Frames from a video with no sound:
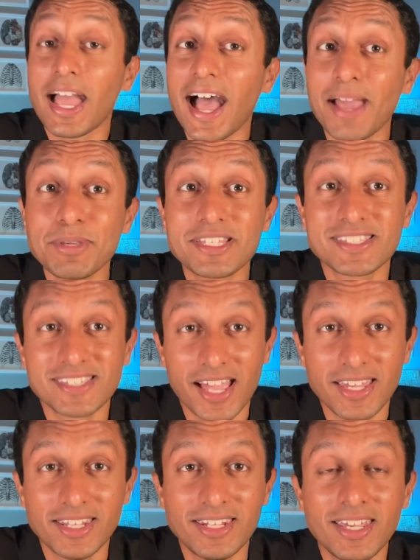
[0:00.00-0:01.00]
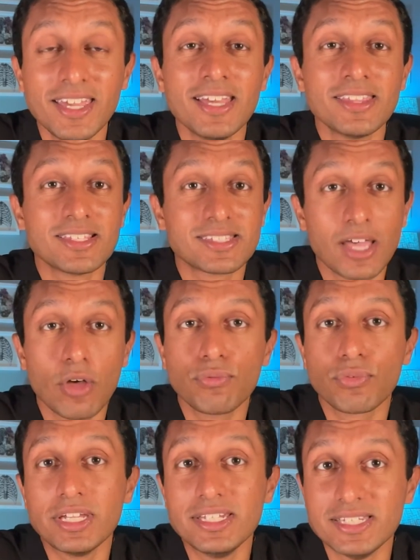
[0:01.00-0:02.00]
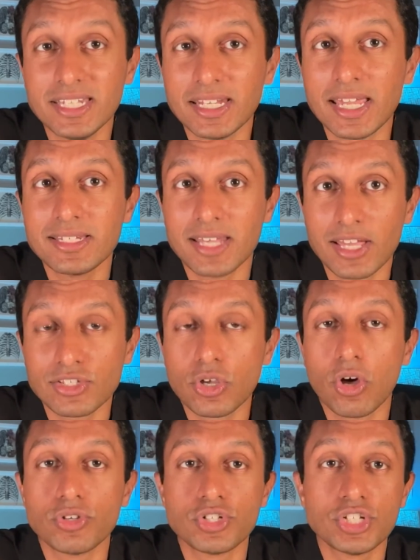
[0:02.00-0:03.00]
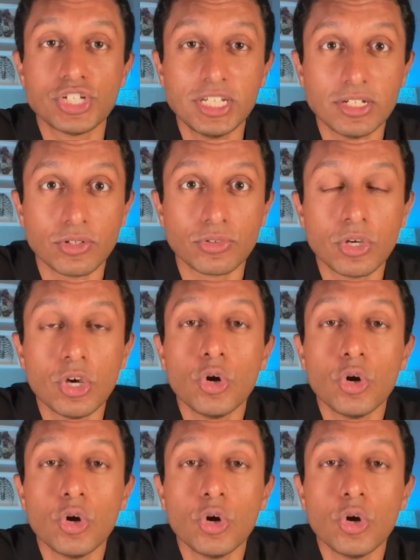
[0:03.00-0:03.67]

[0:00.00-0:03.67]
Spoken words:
I'm excited the cell-free DNA test called Shield